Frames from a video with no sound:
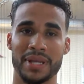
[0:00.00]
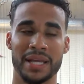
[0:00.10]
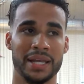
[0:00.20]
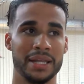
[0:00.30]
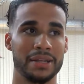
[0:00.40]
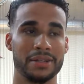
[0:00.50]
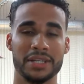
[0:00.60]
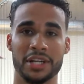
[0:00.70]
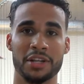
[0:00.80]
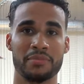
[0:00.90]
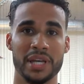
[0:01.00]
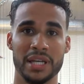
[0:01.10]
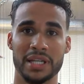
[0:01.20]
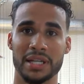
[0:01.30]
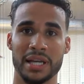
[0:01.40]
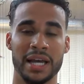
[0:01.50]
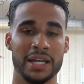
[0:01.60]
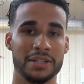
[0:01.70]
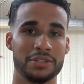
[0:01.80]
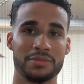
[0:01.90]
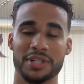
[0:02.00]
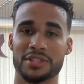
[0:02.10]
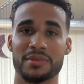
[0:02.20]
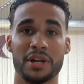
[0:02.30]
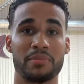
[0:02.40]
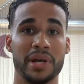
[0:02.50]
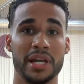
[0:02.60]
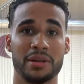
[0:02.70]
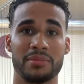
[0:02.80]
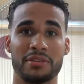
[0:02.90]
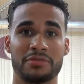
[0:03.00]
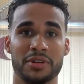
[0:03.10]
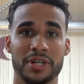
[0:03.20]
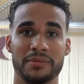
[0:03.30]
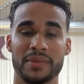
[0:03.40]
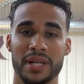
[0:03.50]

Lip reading: and during the meet had a tremendous amount of pain in my foot.